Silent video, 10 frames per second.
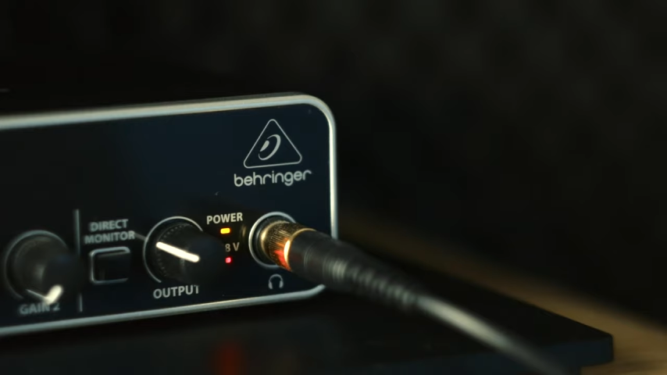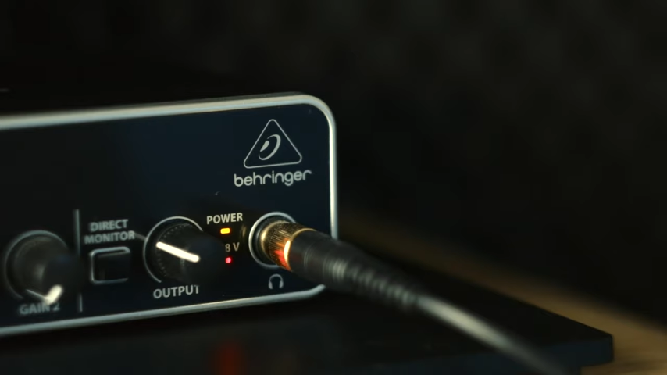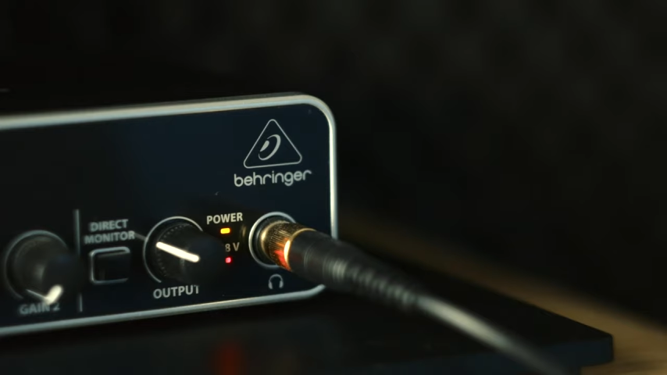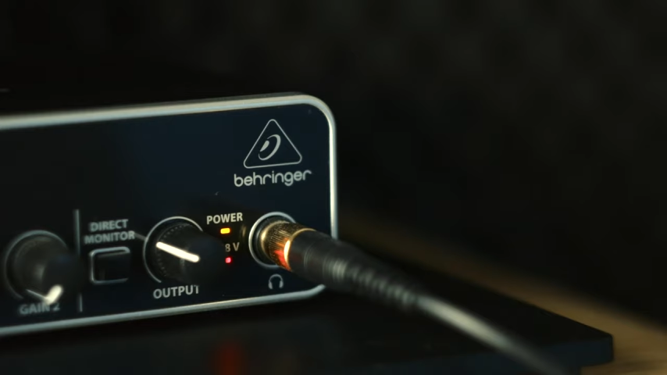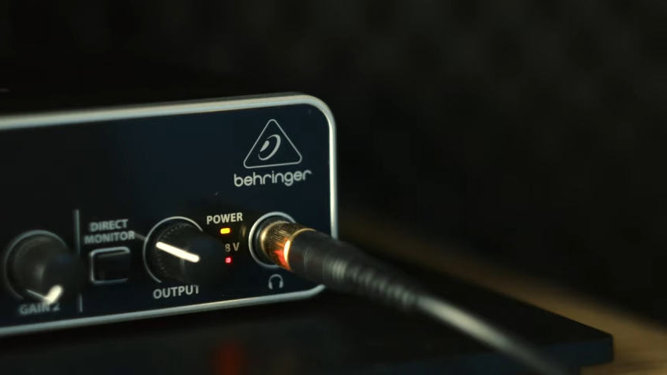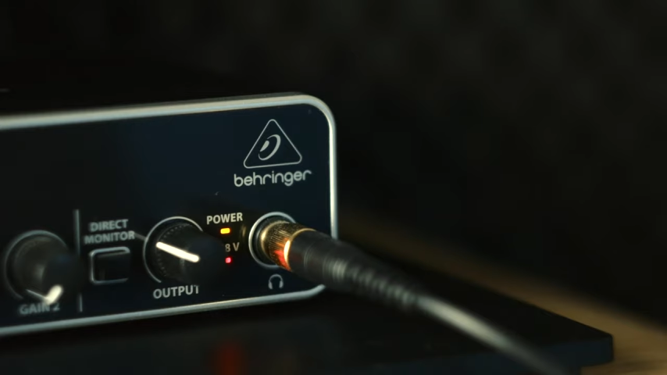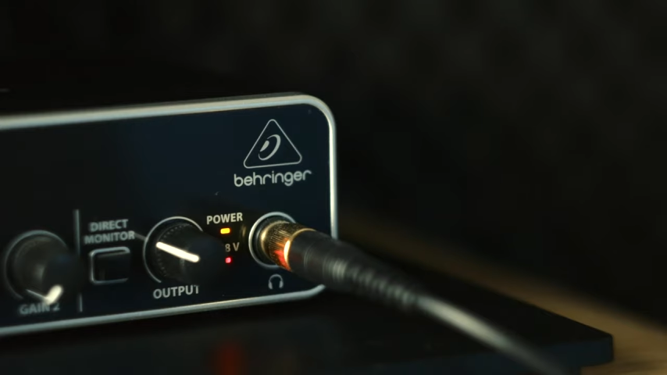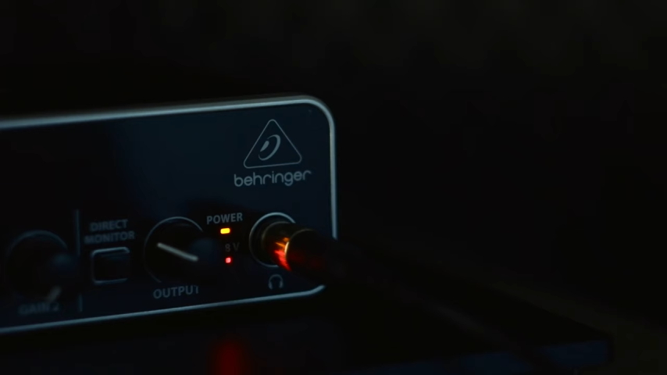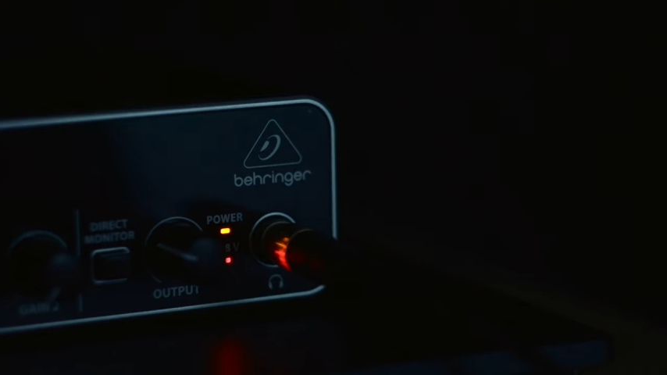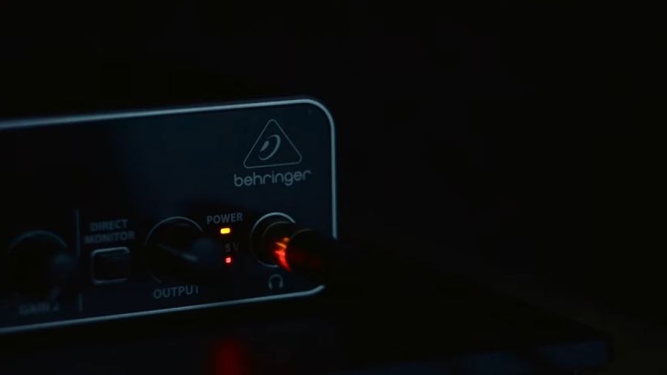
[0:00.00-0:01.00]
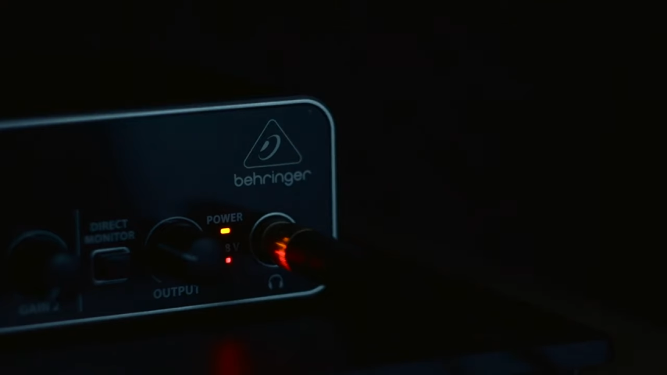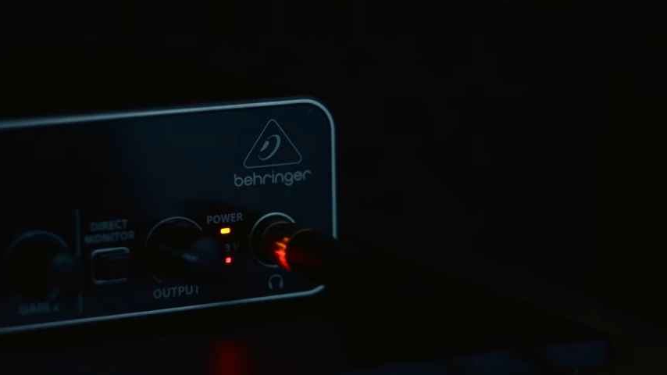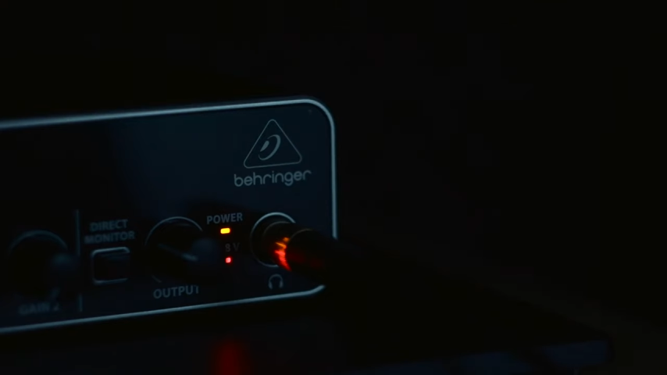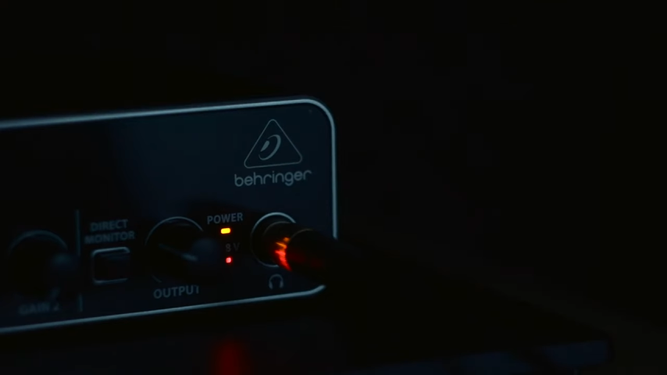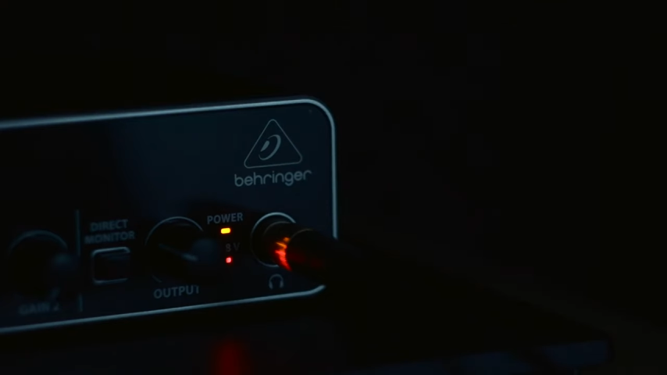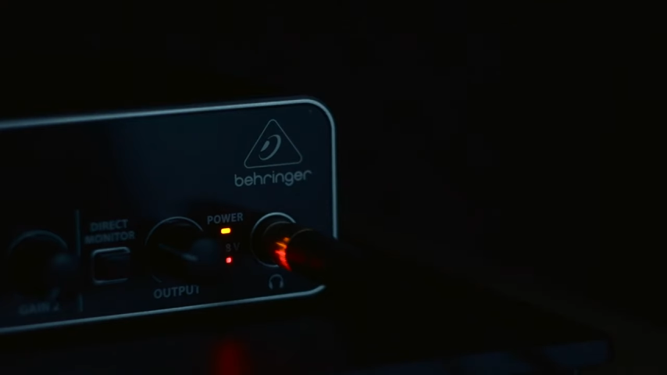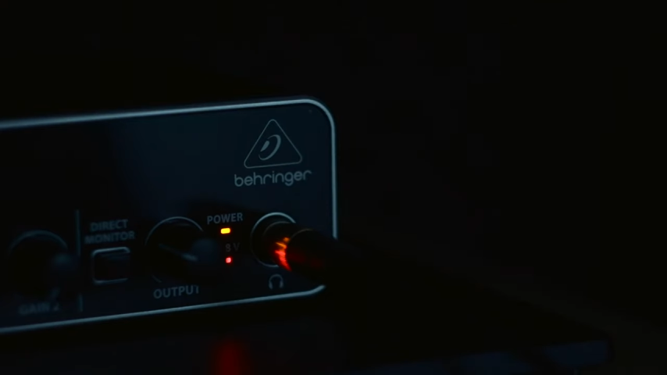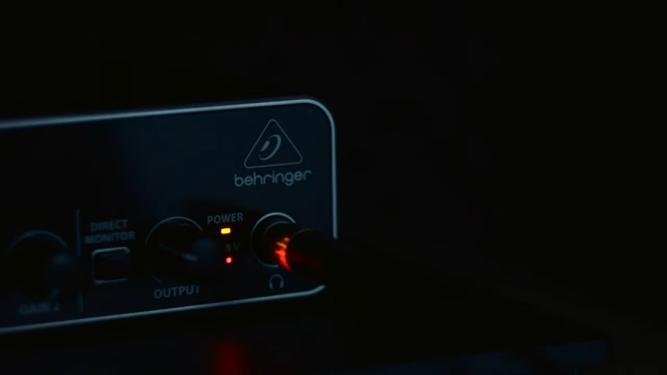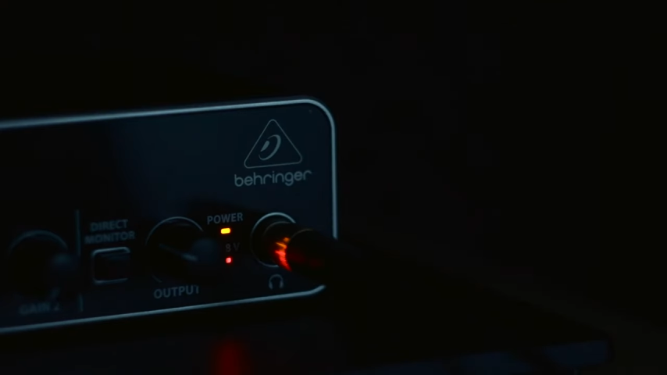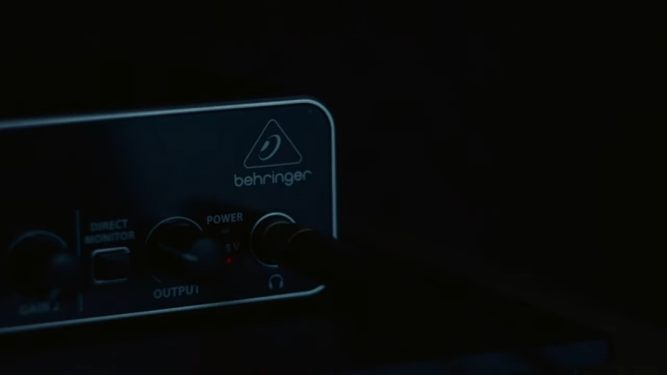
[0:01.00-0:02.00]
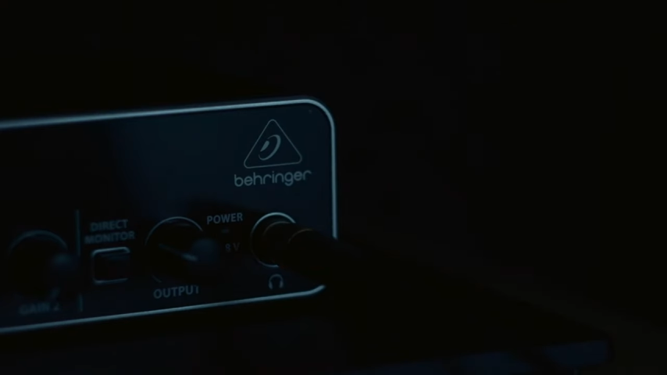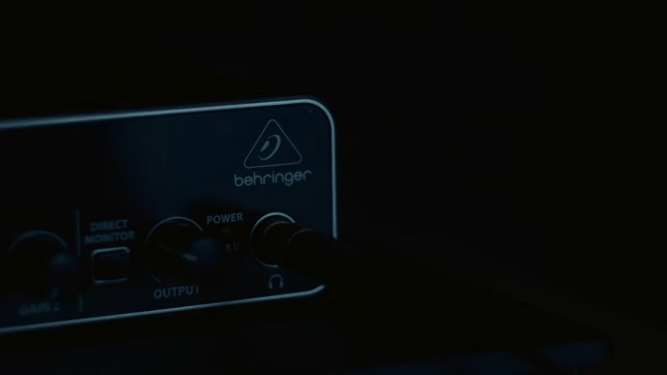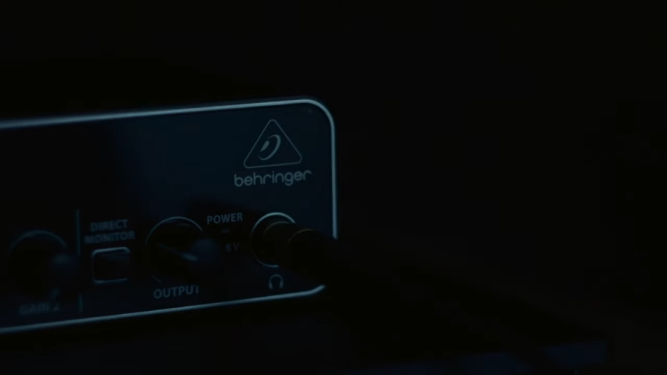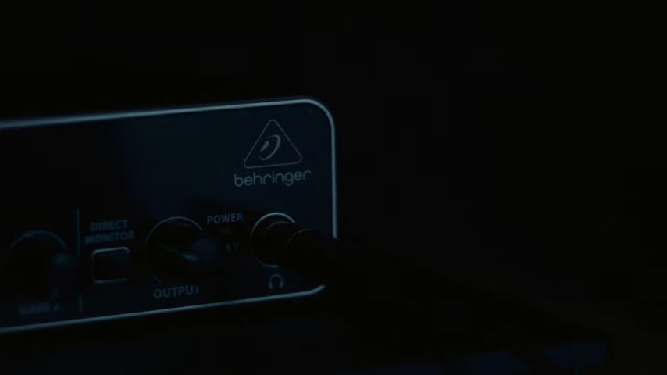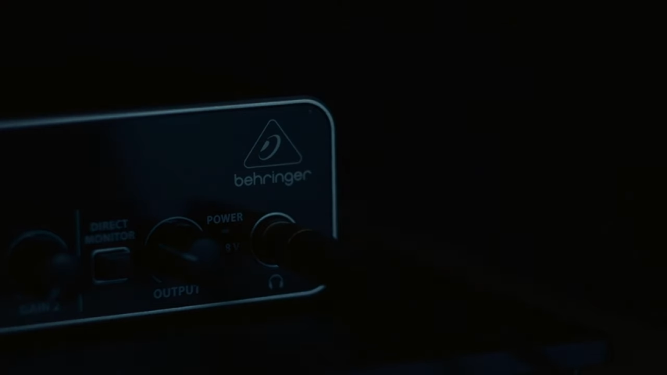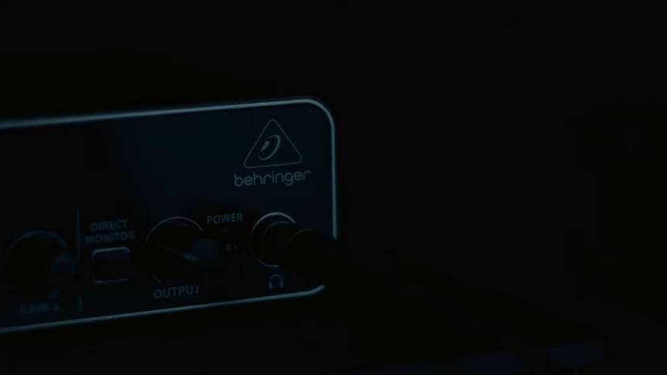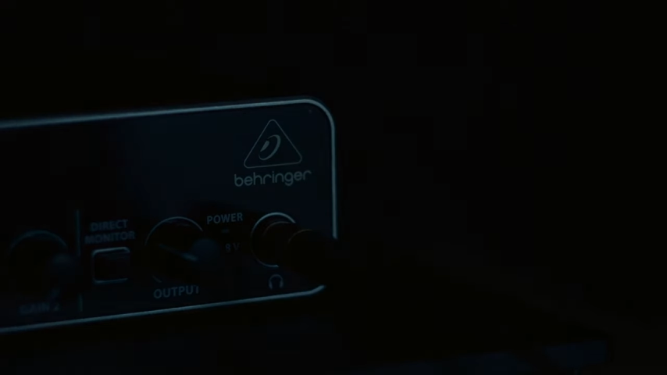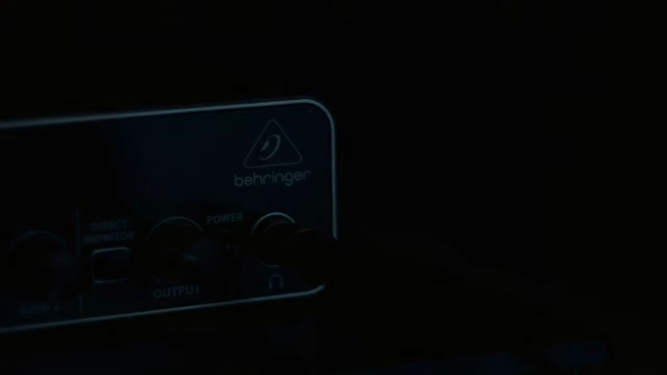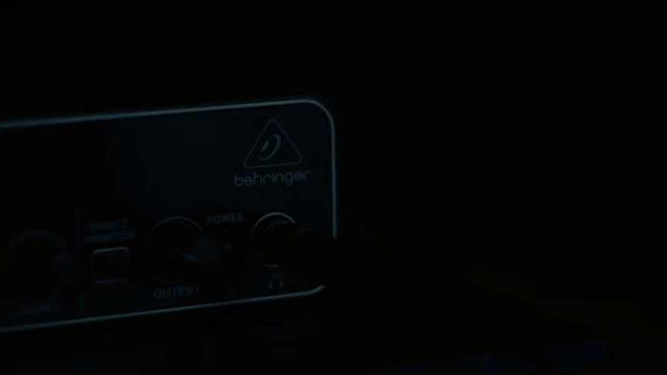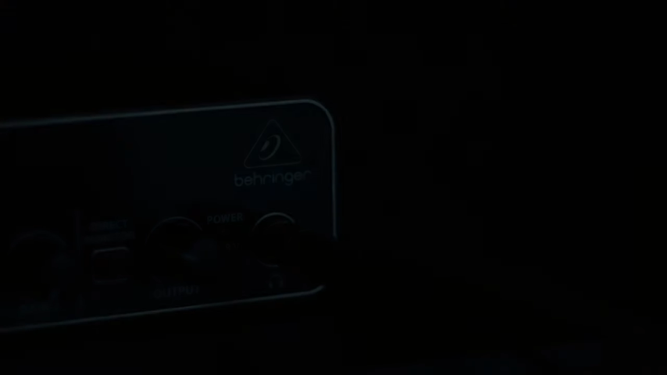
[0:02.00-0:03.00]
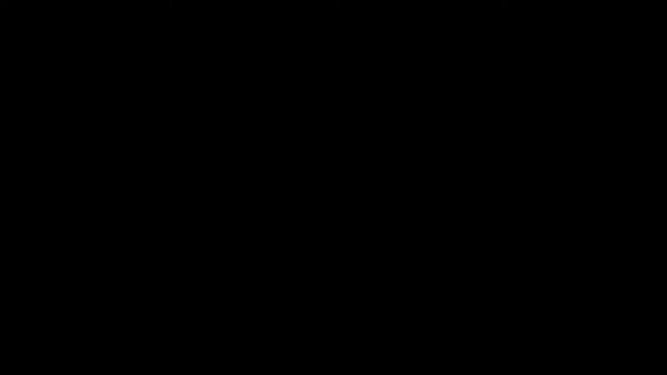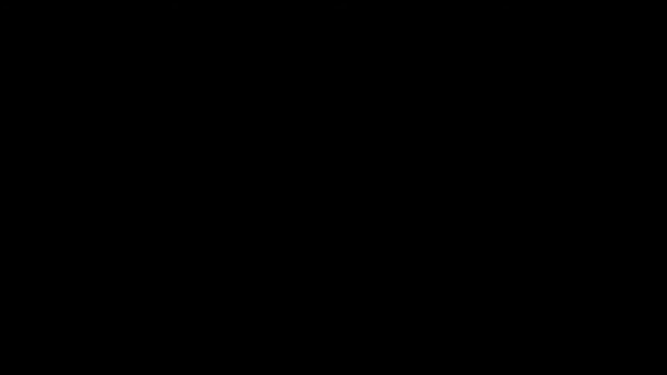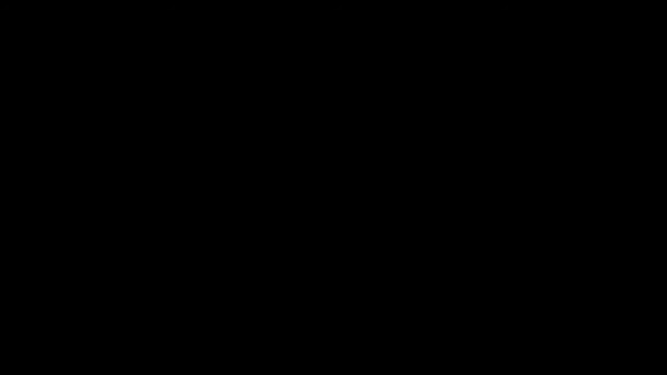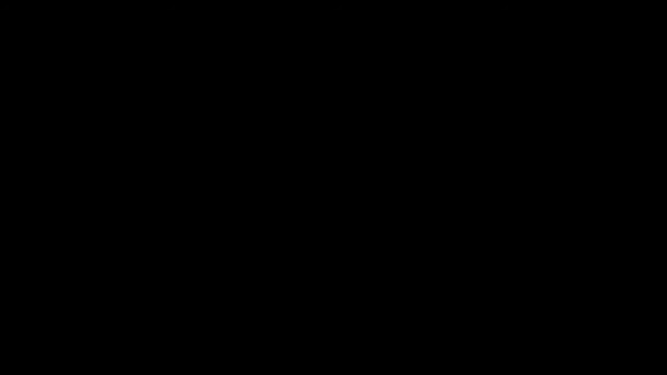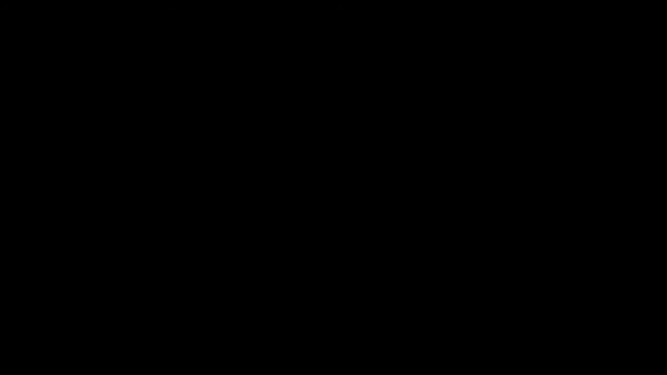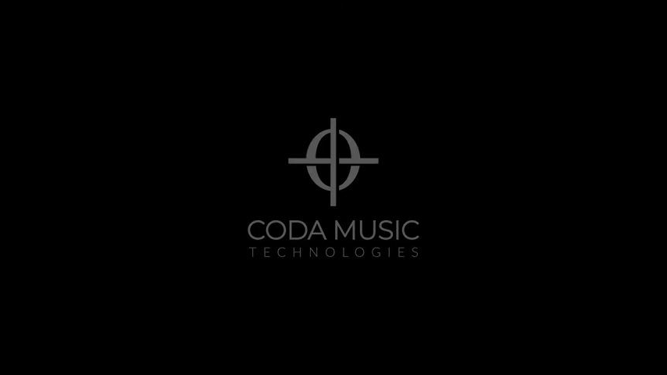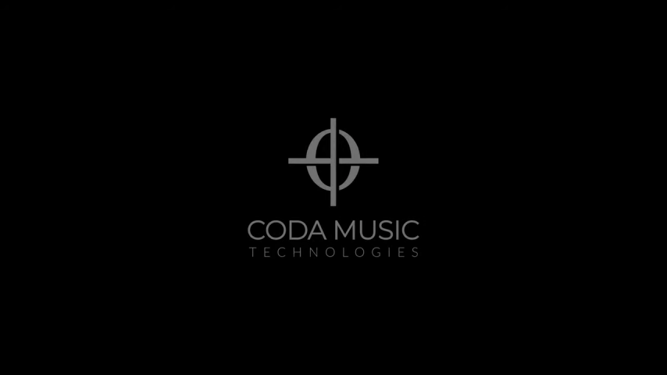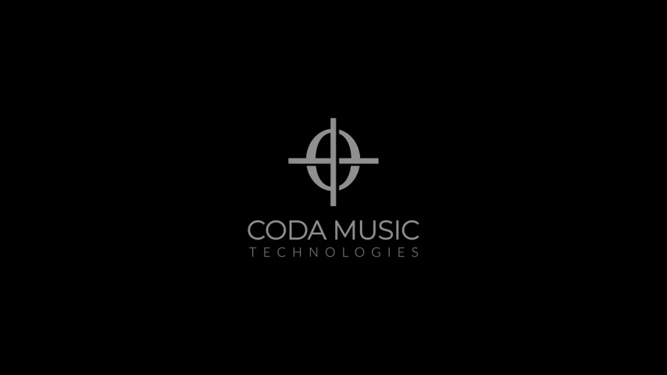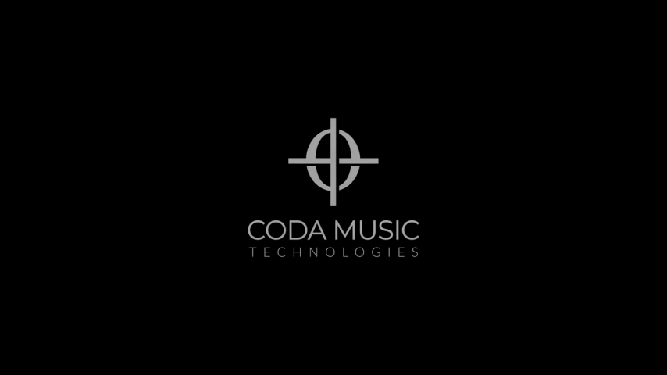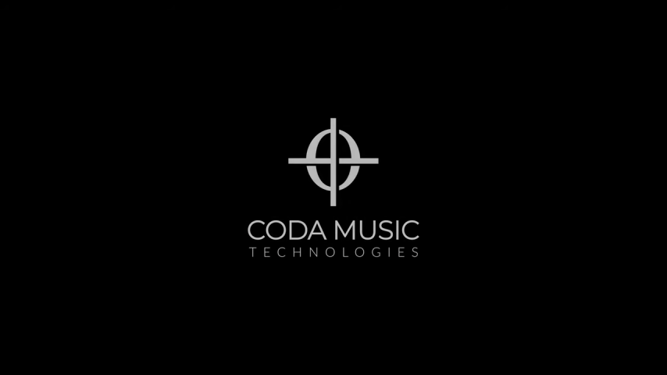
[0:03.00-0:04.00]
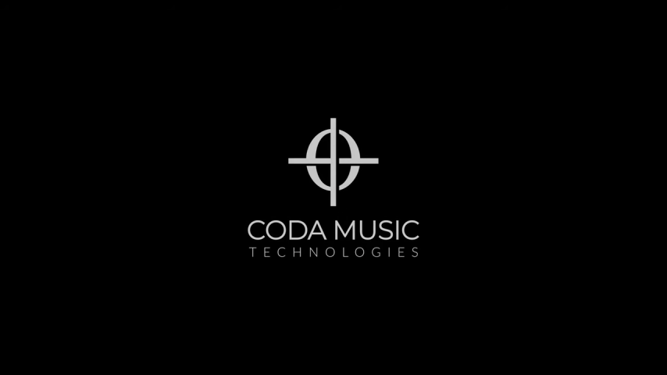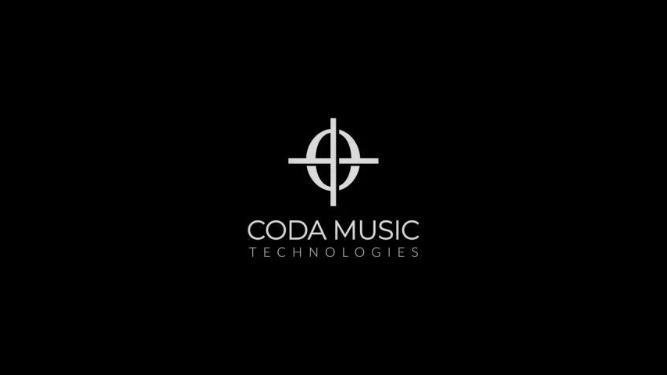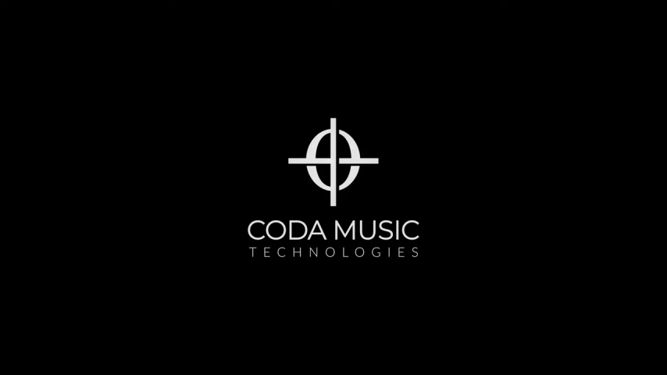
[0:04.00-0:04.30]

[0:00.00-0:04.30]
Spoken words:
Nobody's mouth can be seen.